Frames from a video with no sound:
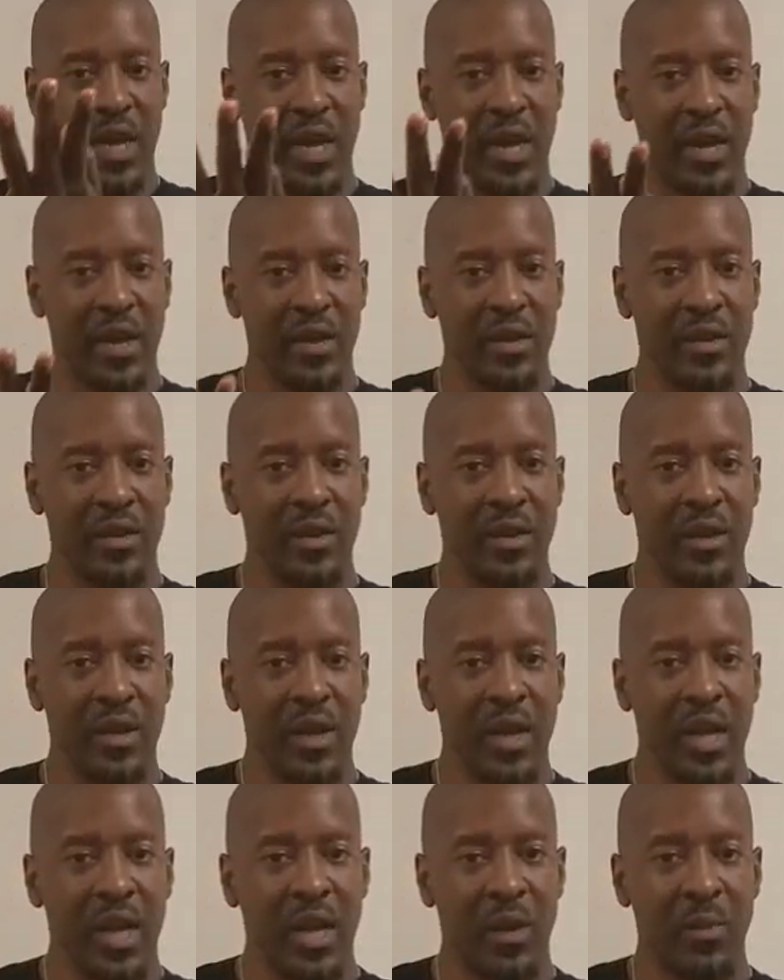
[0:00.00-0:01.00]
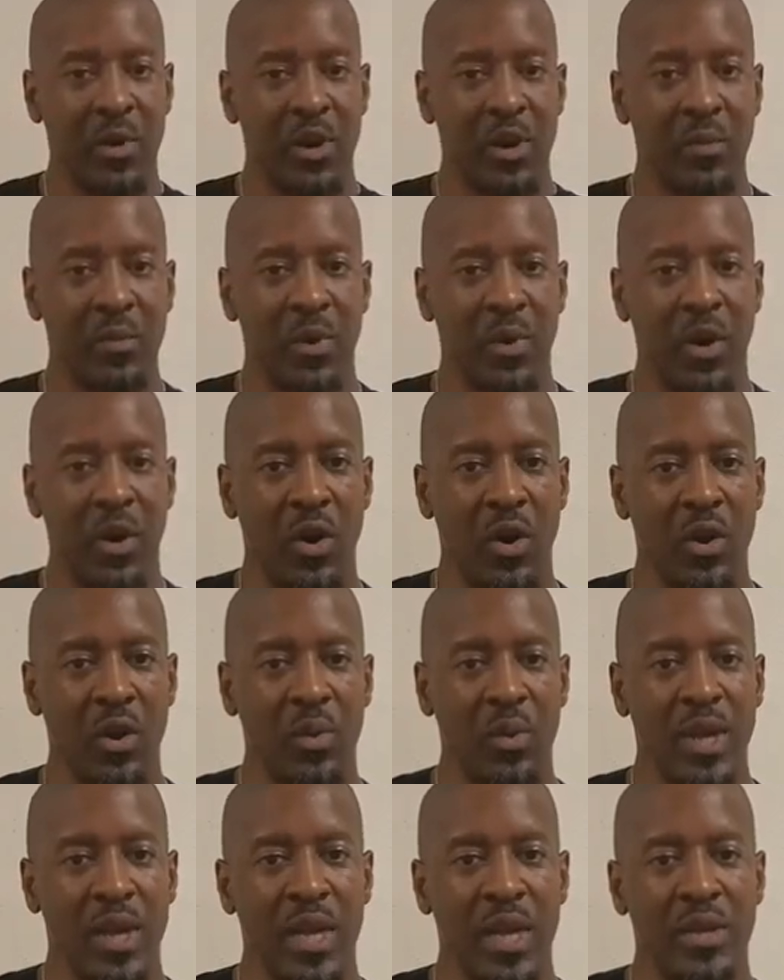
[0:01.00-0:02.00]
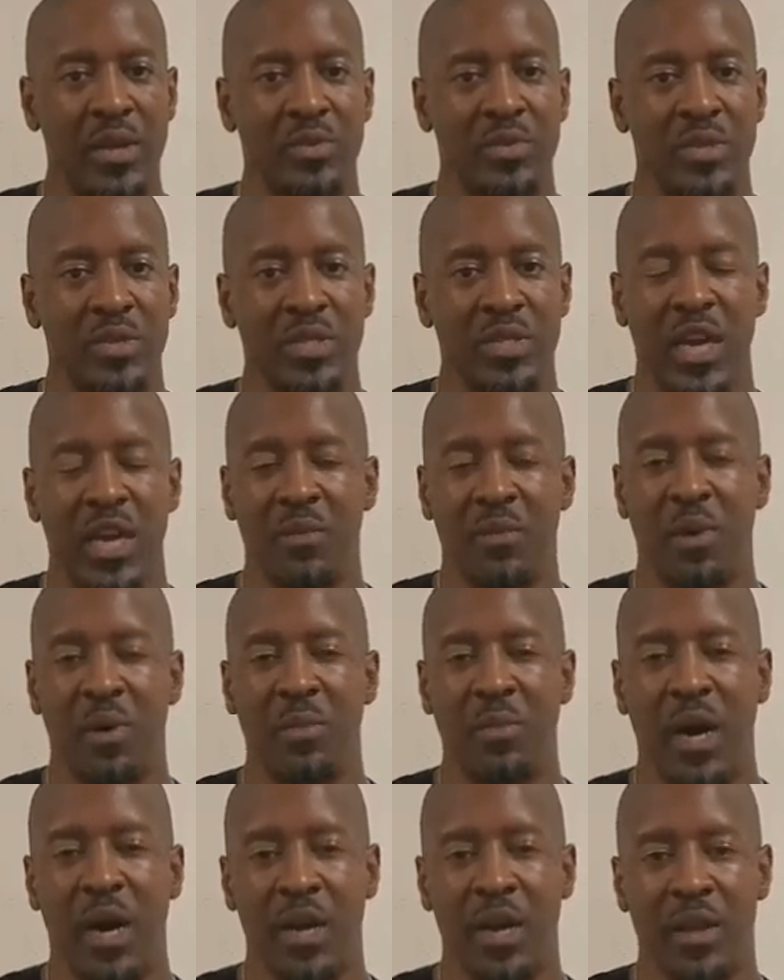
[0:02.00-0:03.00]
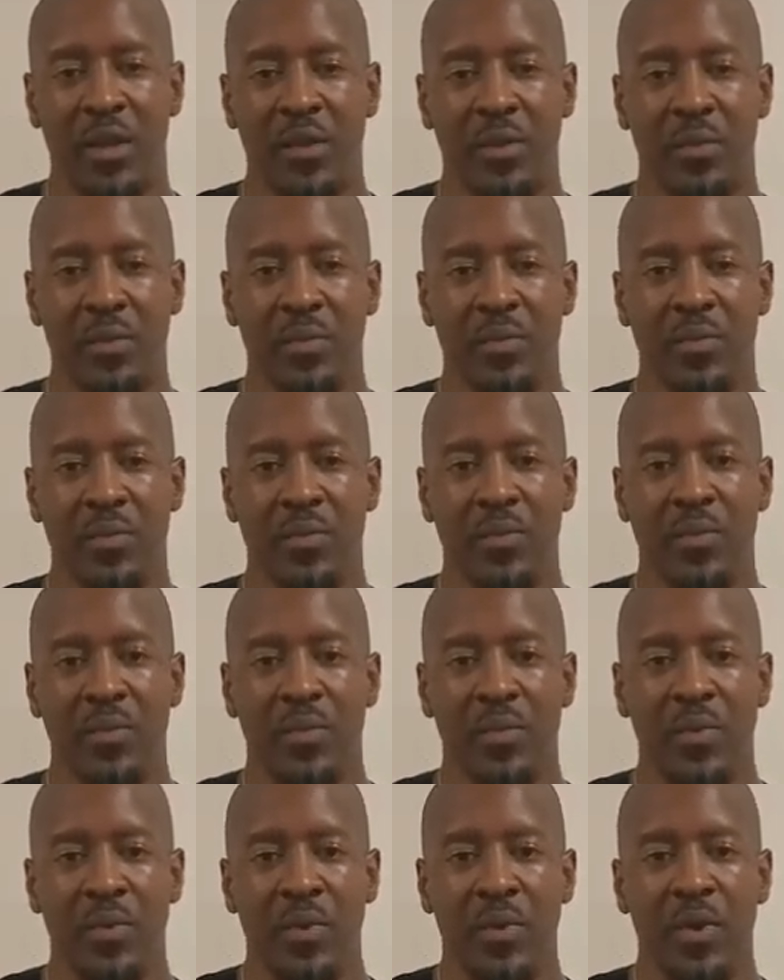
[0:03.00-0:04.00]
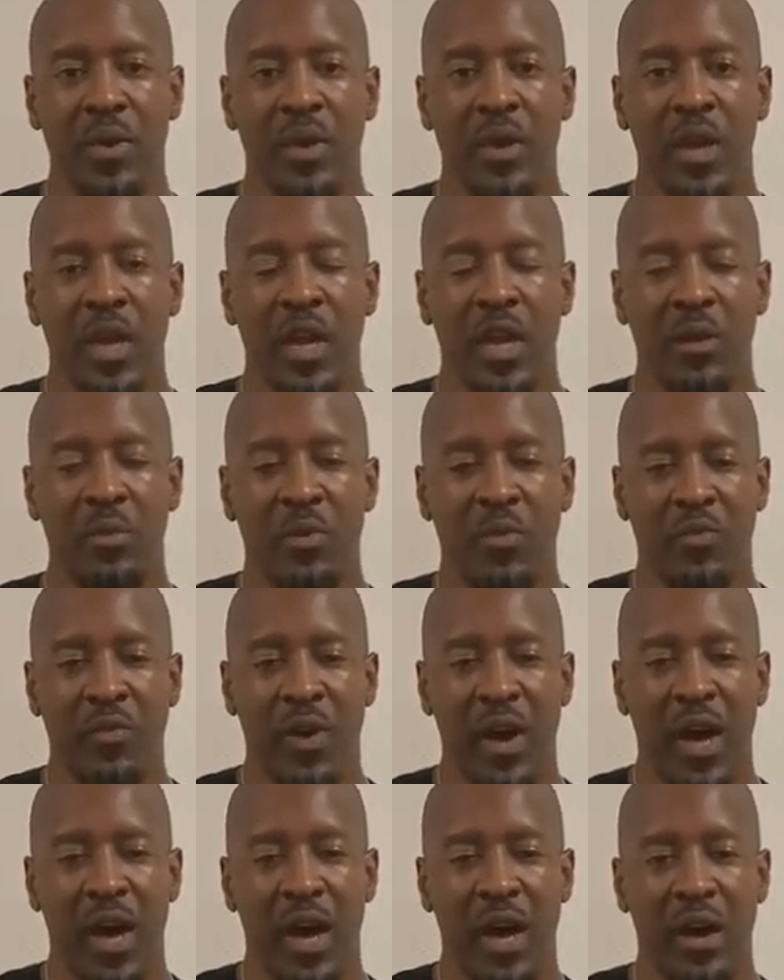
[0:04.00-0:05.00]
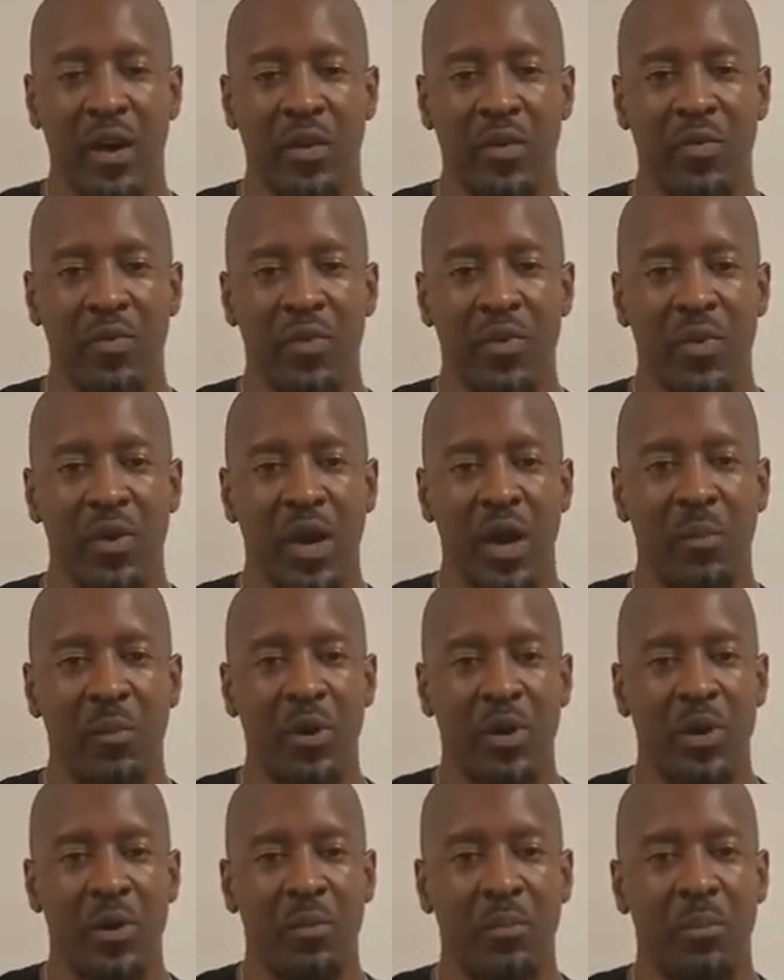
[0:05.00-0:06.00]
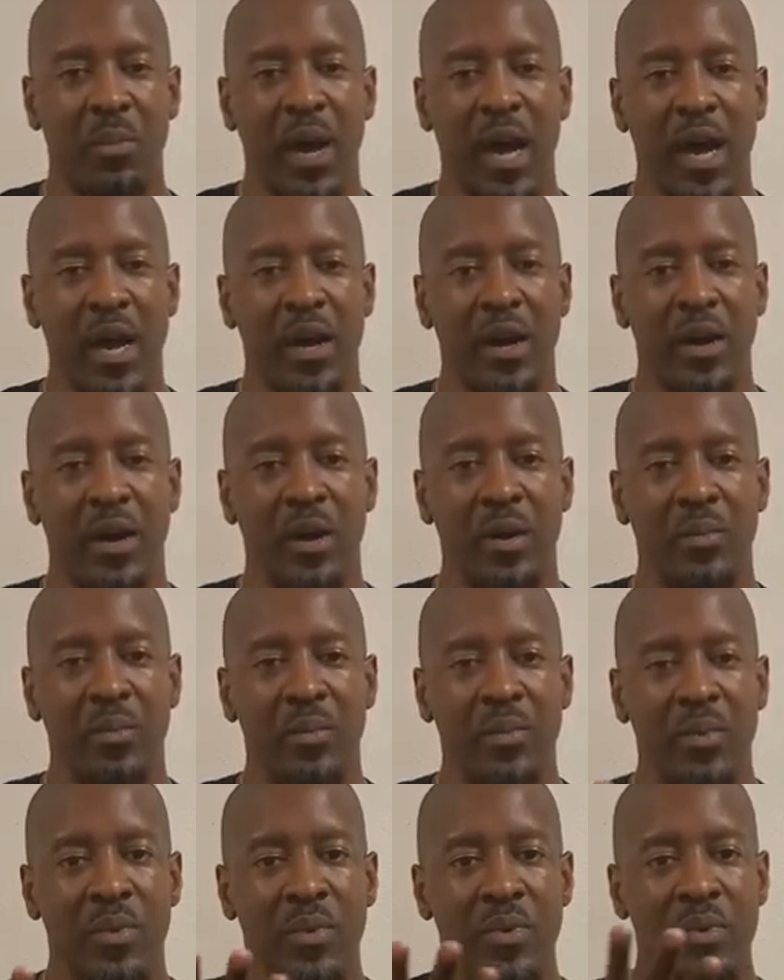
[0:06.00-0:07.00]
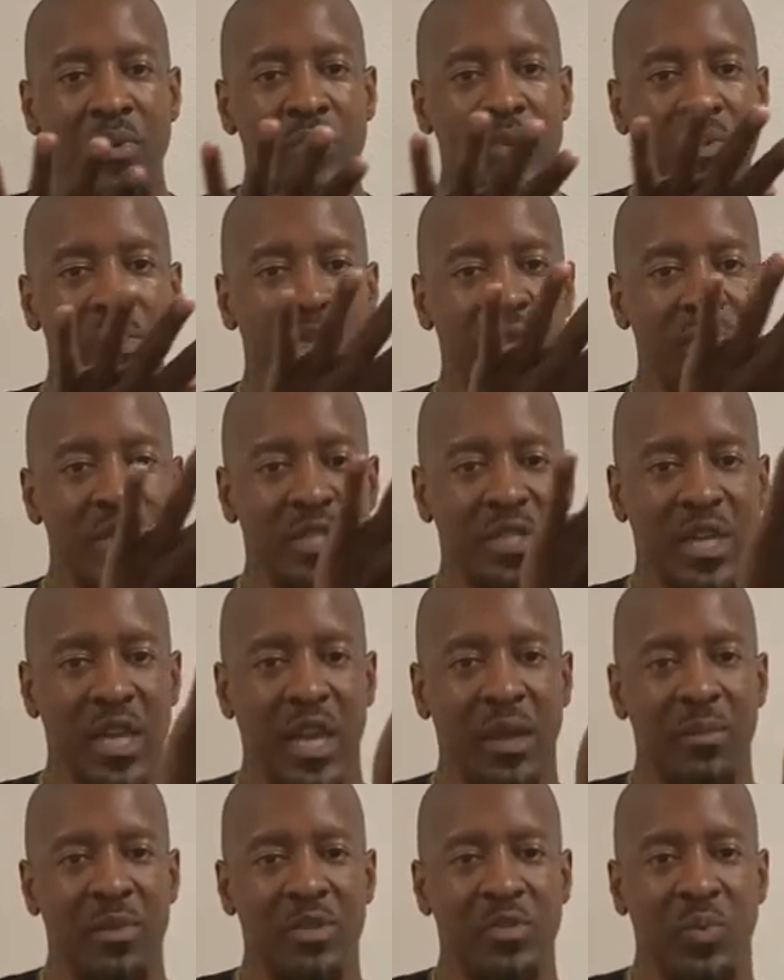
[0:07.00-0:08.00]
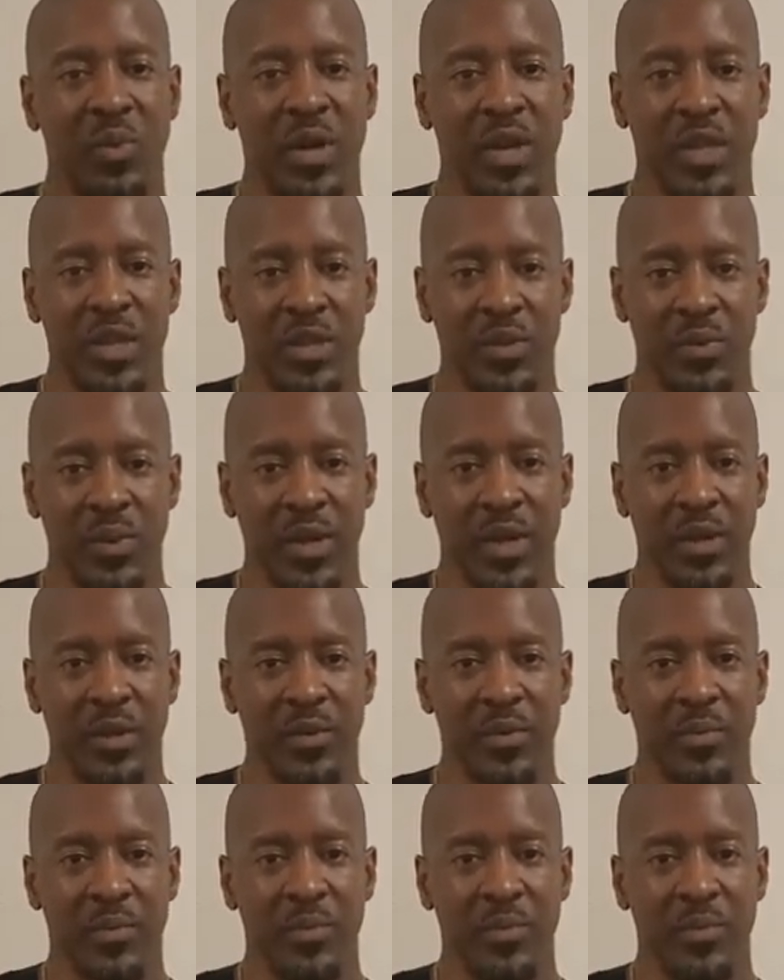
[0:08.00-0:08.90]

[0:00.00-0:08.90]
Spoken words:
line and I'm gonna come all the way down to the side of my body. And number five, I'm gonna come back up to the same as one and three.